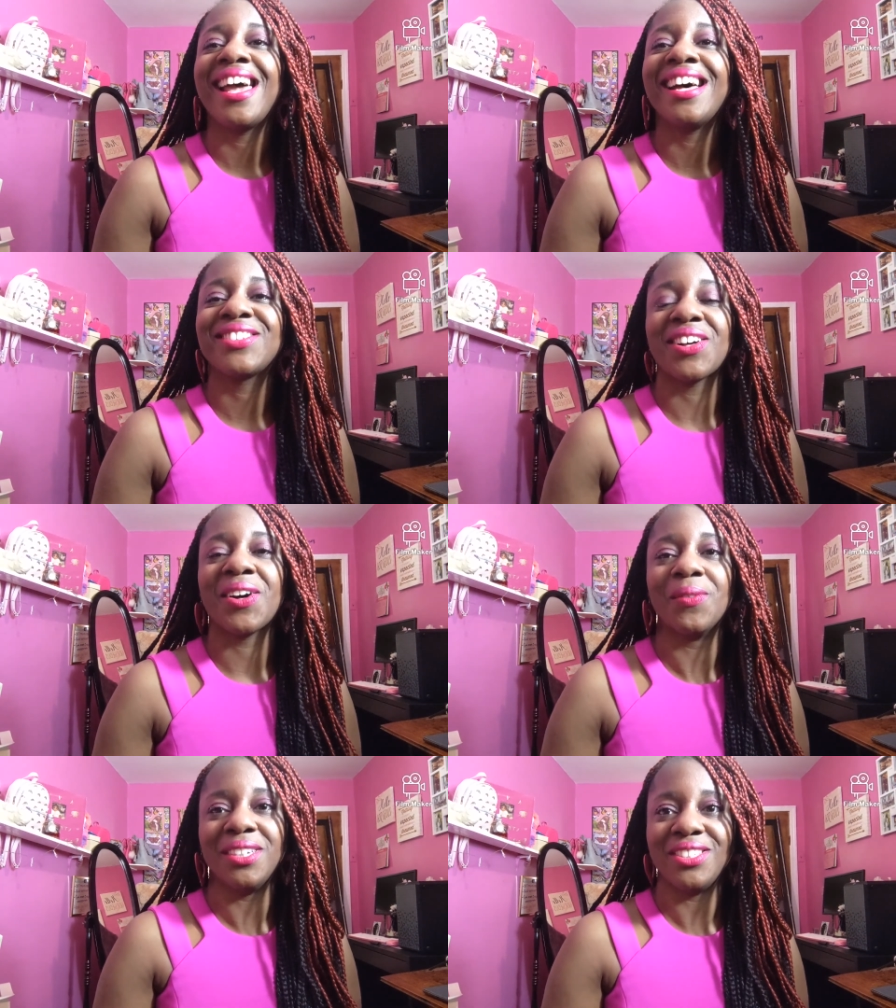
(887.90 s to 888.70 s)
And as
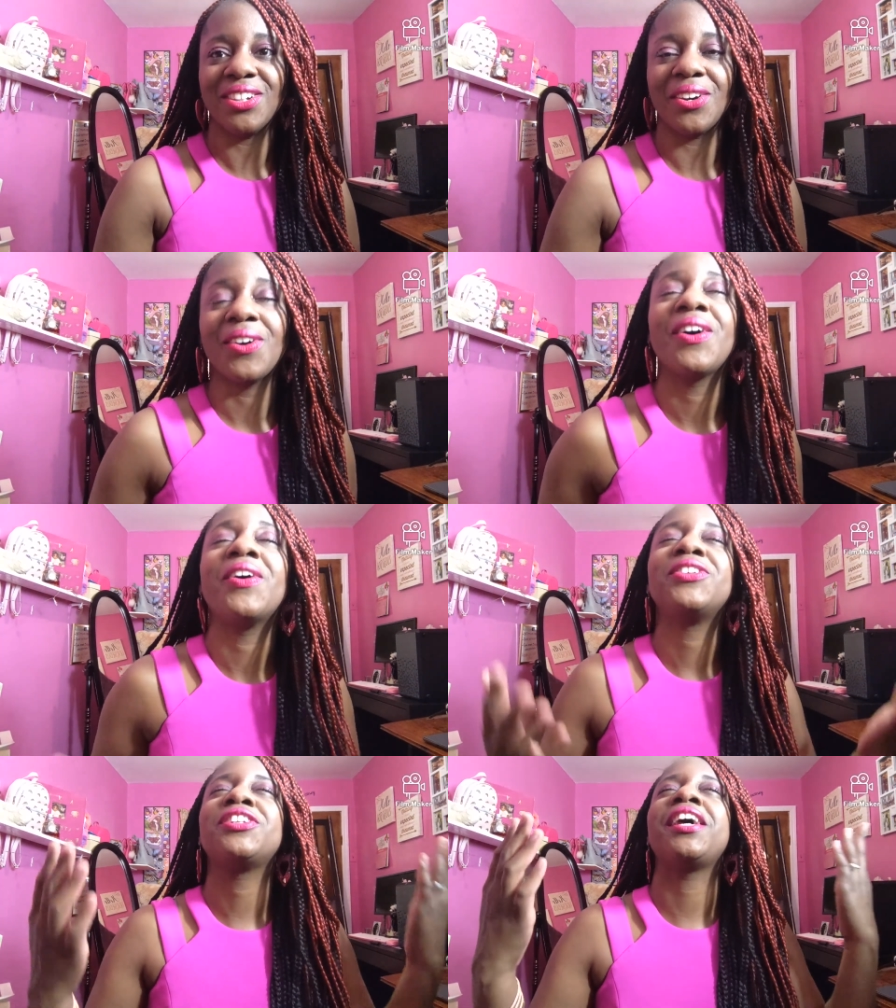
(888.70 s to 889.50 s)
always, y'all,
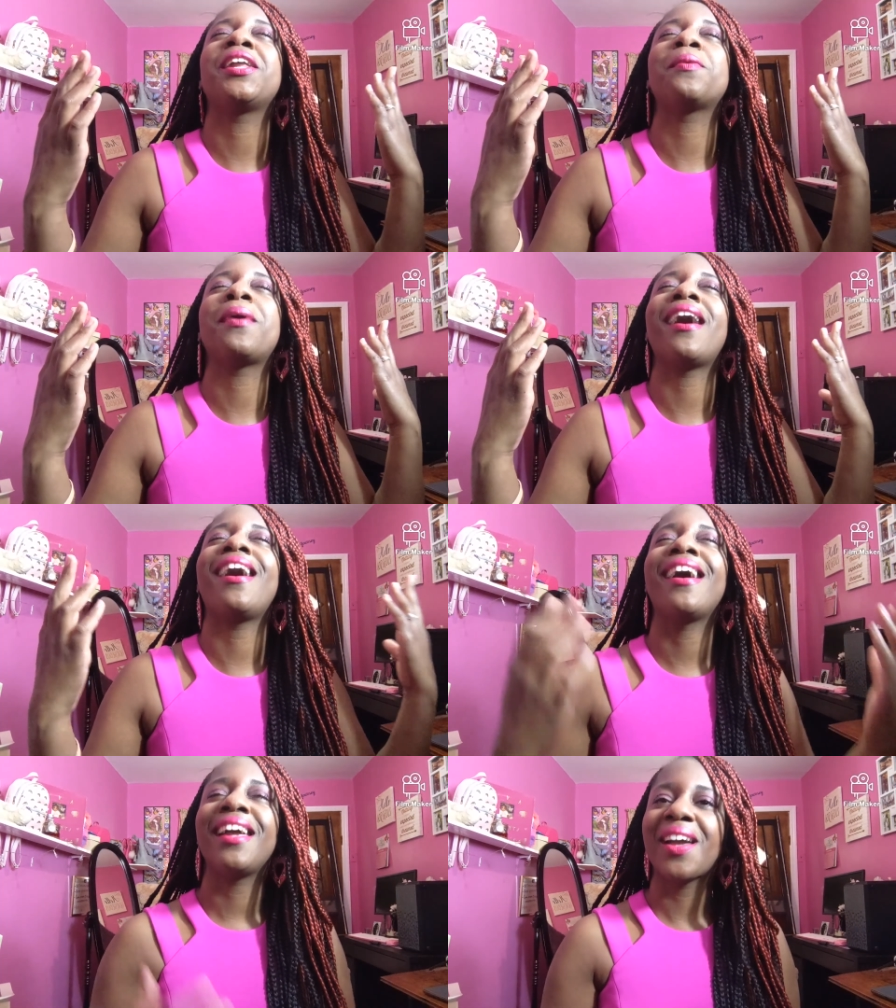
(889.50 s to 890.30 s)
hold your head up
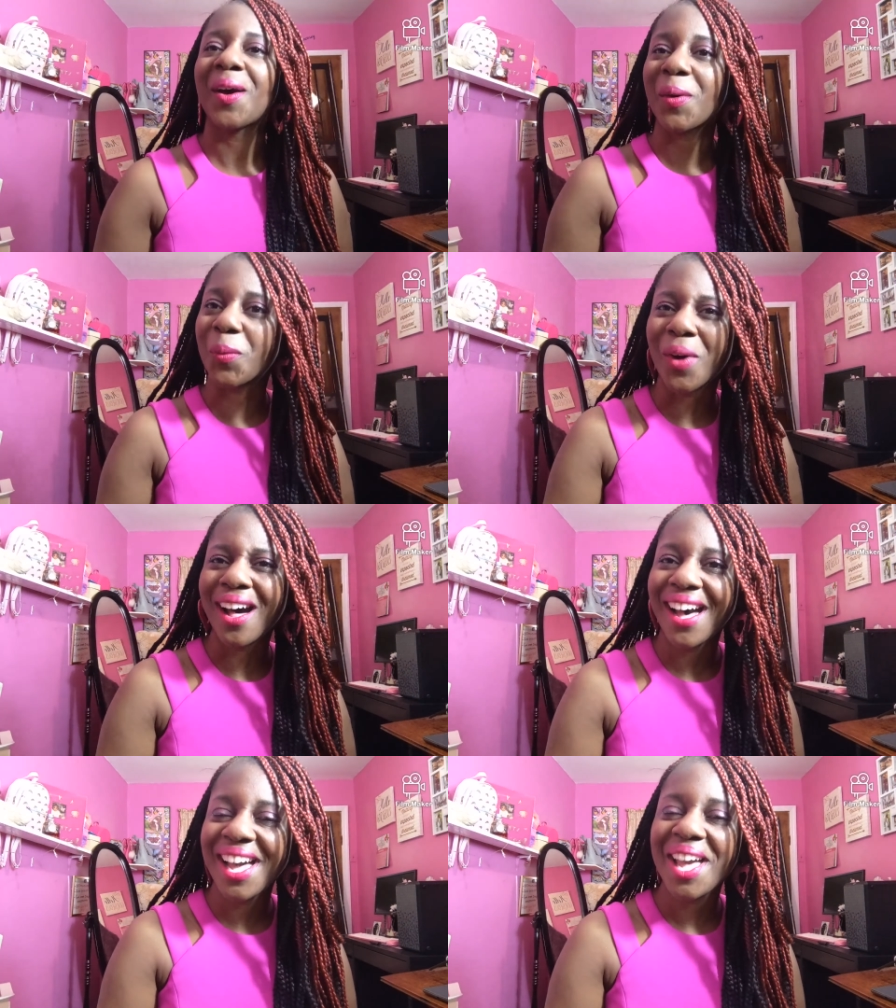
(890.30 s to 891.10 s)
high.
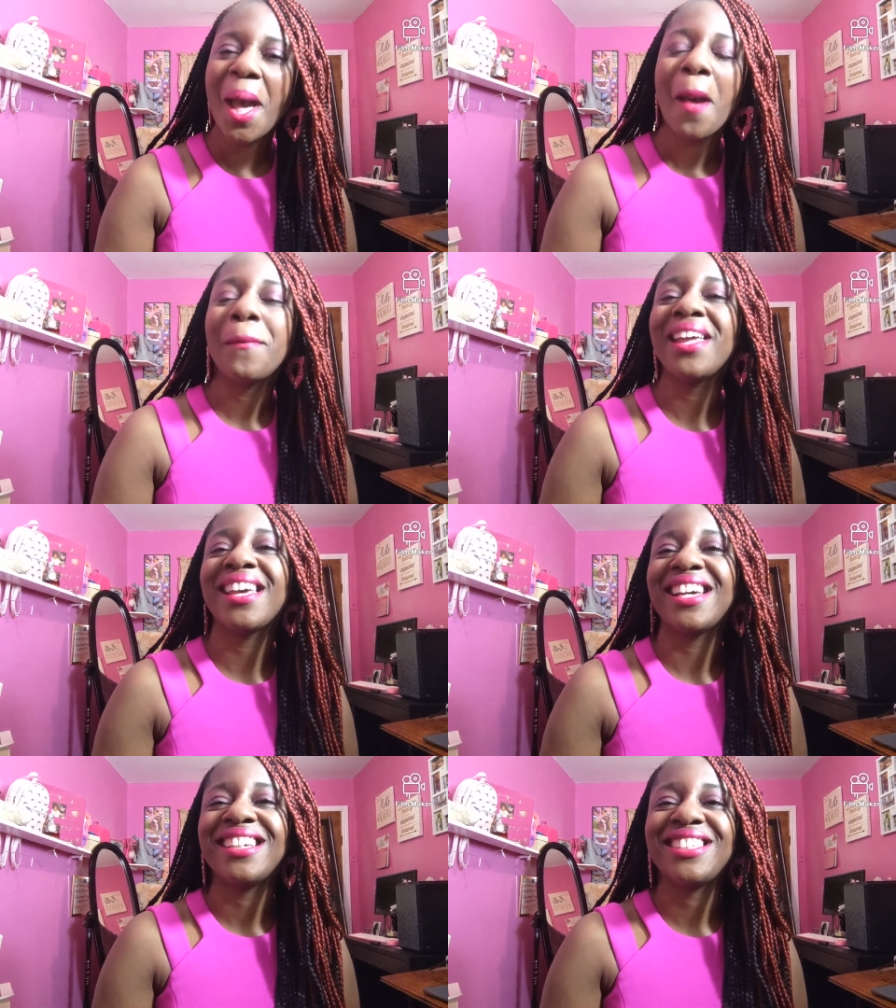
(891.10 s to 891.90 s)
Why?
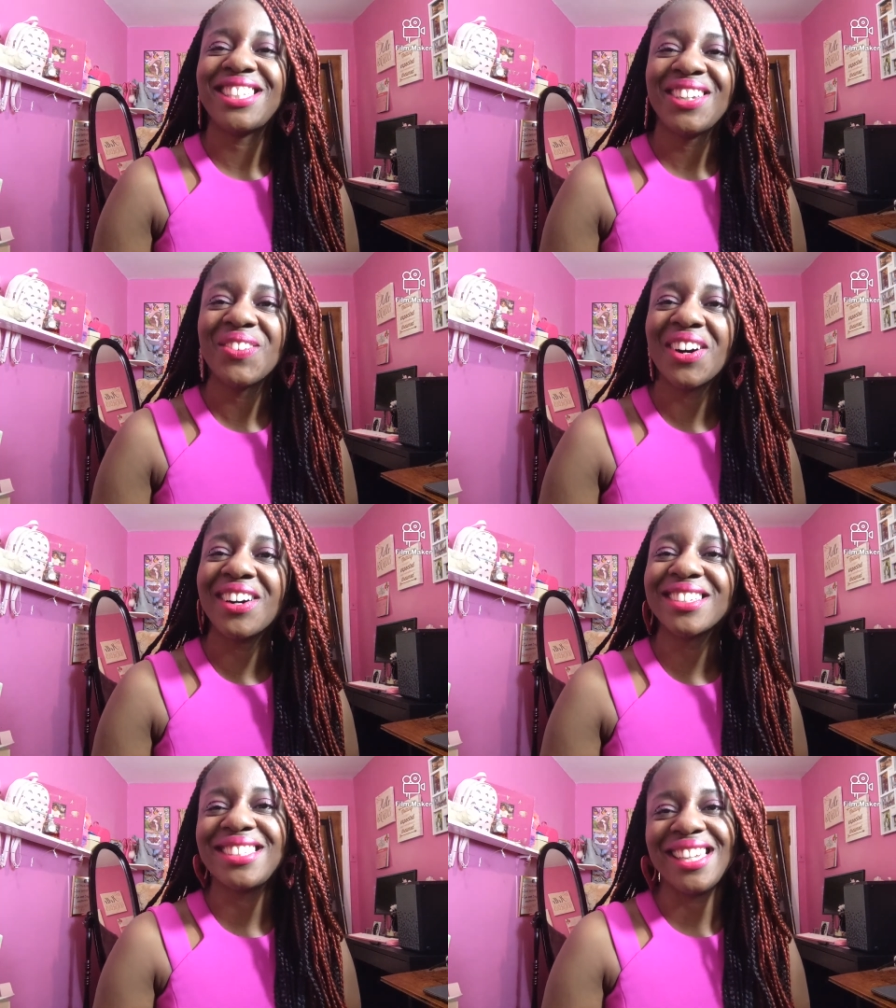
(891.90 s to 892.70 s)
Because she
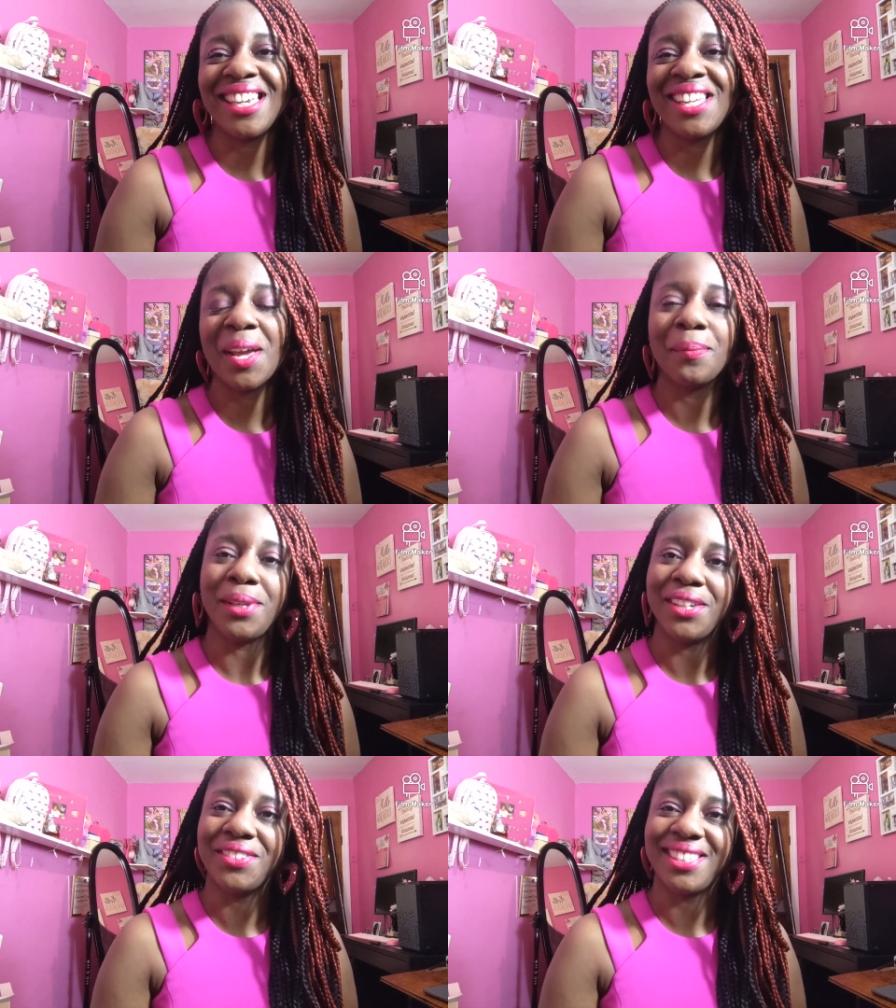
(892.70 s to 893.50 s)
walks in
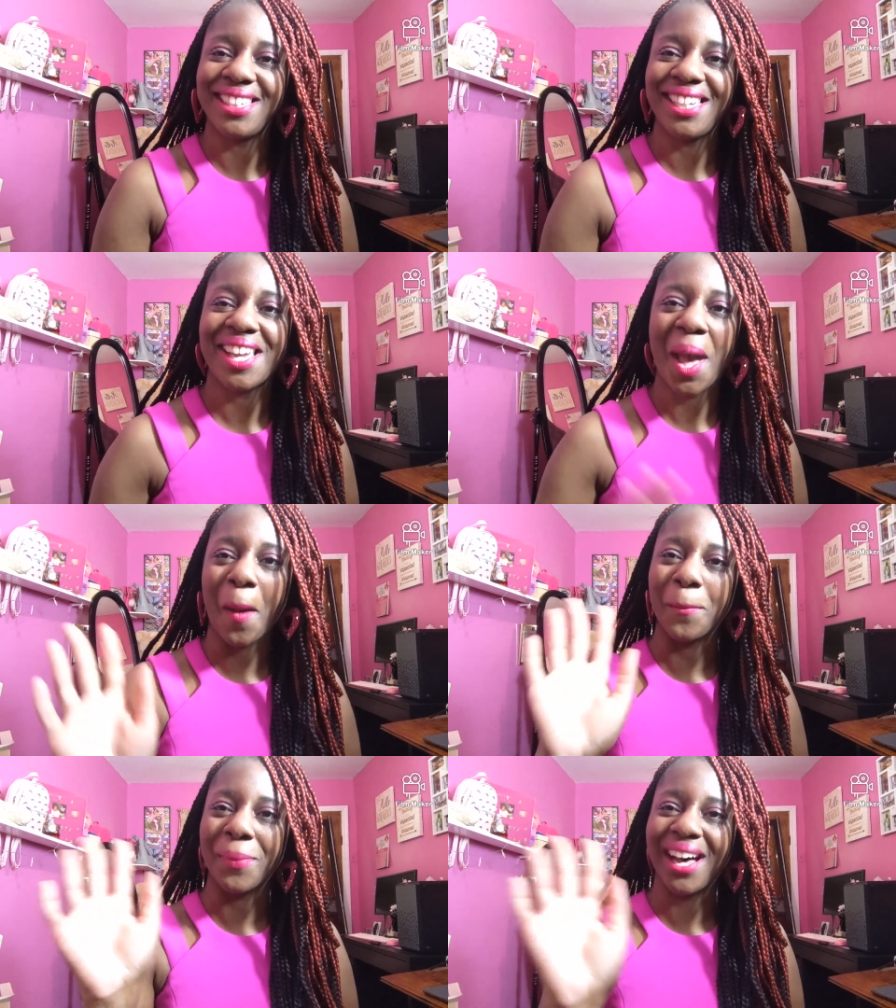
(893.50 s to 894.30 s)
beauty.
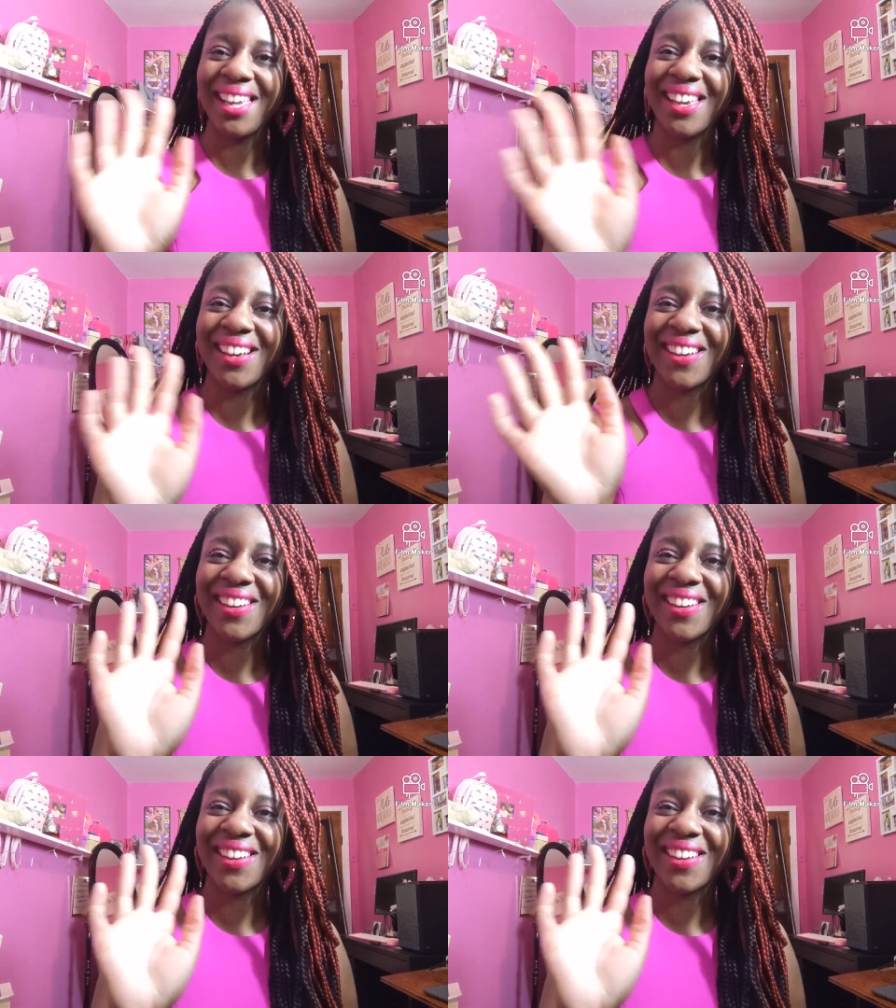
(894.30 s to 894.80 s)
Bye,